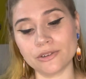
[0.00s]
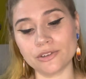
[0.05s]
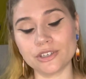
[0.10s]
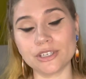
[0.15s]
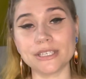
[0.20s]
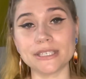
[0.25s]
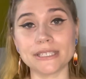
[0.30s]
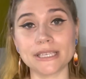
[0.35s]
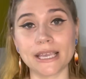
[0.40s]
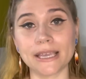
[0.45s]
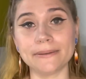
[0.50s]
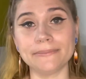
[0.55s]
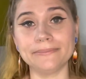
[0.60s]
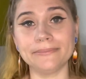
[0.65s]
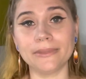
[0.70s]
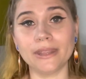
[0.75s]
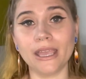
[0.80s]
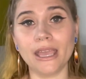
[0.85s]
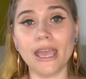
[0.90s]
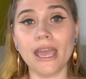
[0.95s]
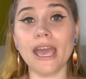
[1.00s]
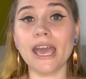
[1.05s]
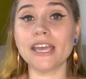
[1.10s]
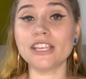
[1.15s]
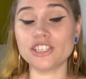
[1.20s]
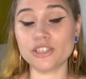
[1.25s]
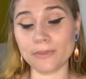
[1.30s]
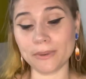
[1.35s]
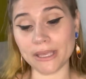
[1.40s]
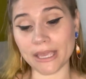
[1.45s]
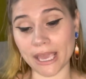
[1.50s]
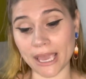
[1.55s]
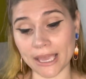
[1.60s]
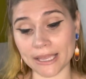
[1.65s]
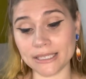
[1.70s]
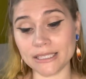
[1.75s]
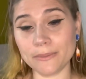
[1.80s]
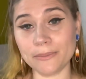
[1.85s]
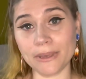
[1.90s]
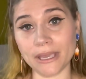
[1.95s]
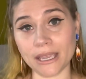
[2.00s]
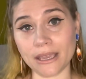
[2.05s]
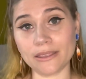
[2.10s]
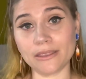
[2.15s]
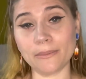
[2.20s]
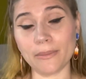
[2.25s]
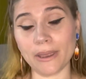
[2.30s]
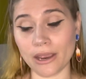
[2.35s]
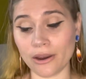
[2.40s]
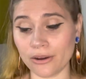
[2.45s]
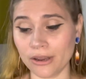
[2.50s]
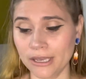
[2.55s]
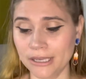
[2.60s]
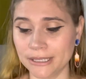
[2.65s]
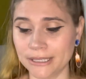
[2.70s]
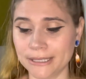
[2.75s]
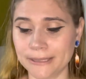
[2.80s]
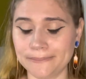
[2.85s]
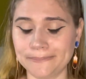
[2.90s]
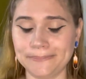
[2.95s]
she said, and she began to pick the berries.